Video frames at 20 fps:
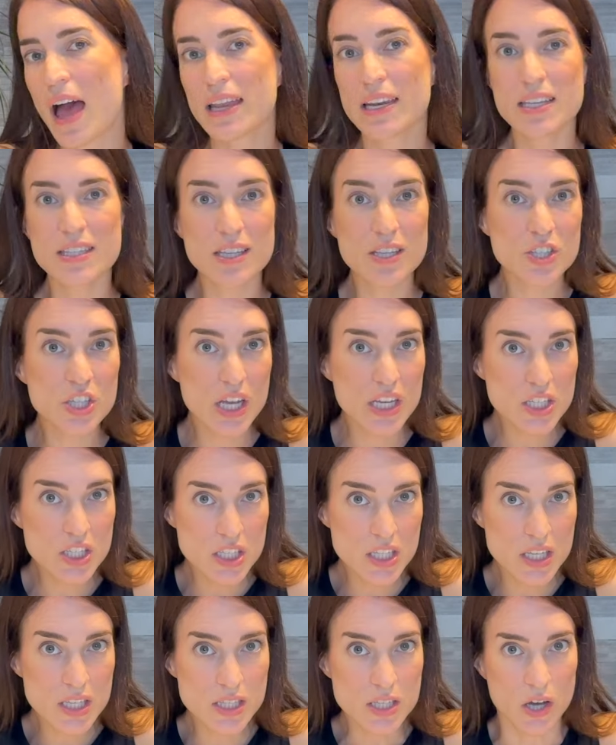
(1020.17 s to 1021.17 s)
any
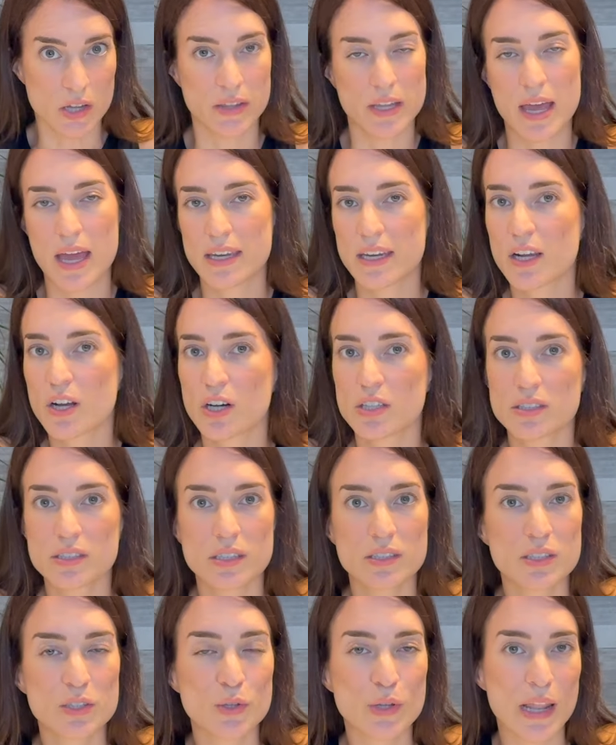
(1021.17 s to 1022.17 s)
suggestions on any
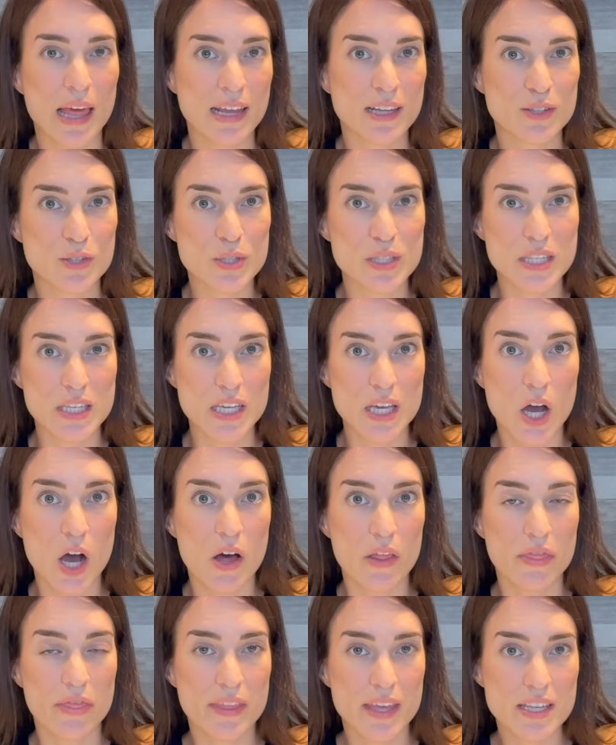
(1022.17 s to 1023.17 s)
content you'd like to see
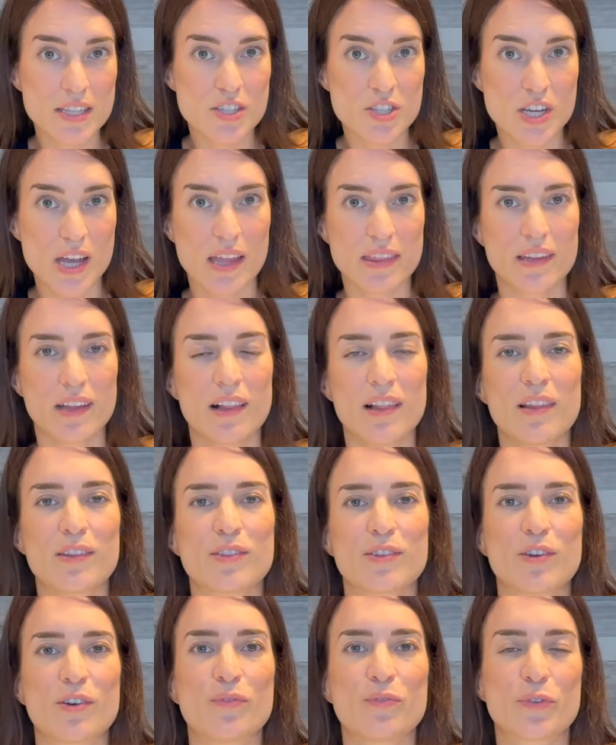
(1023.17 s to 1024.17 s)
on this channel,
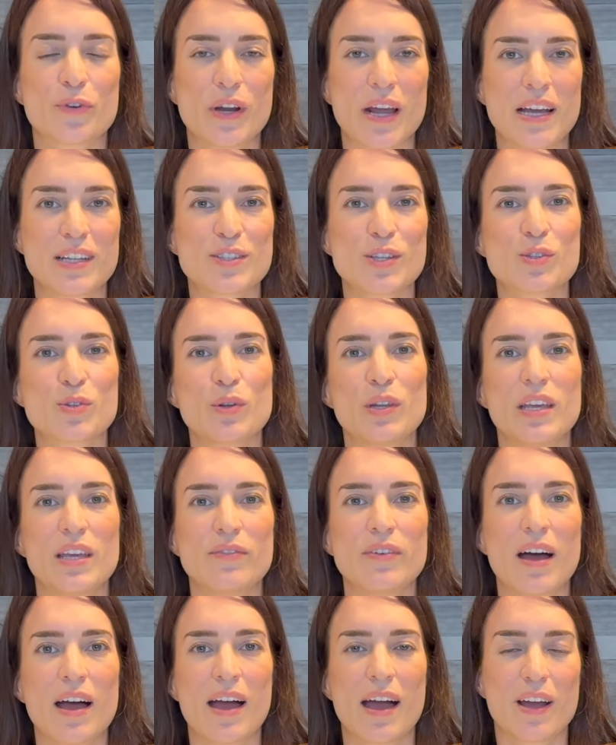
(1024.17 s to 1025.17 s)
don't forget to
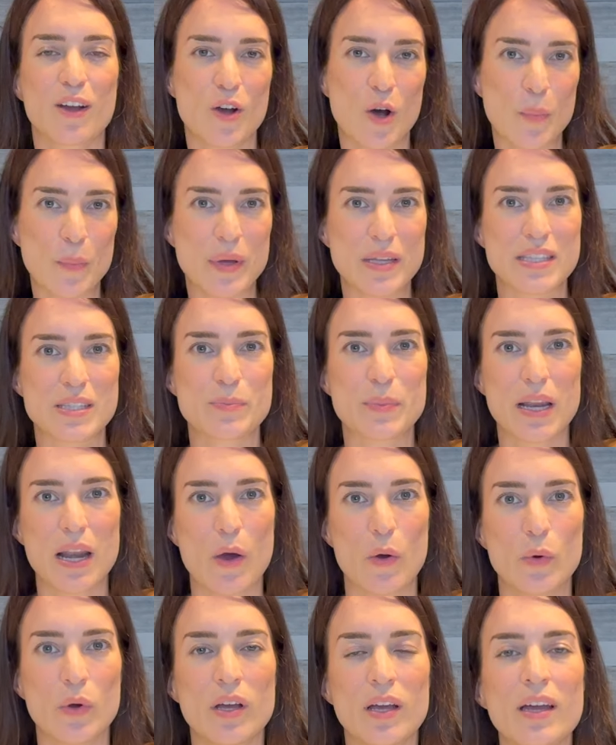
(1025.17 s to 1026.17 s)
leave comments
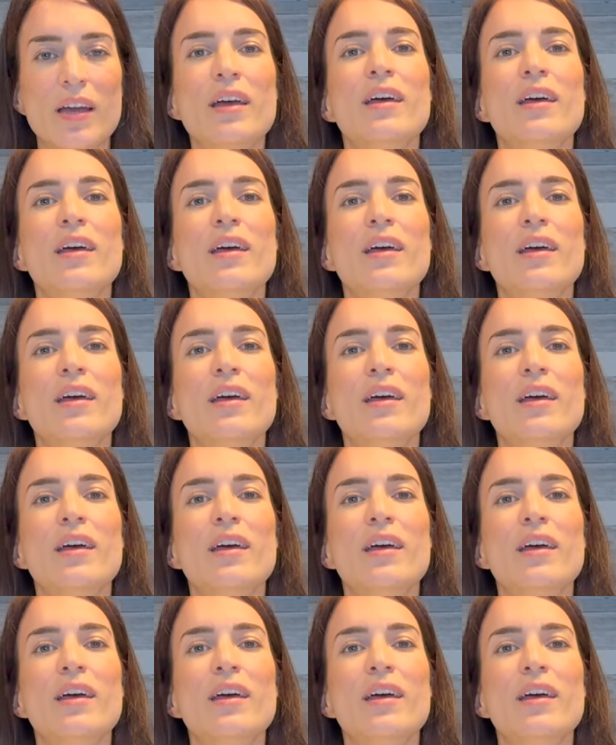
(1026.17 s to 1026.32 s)
below.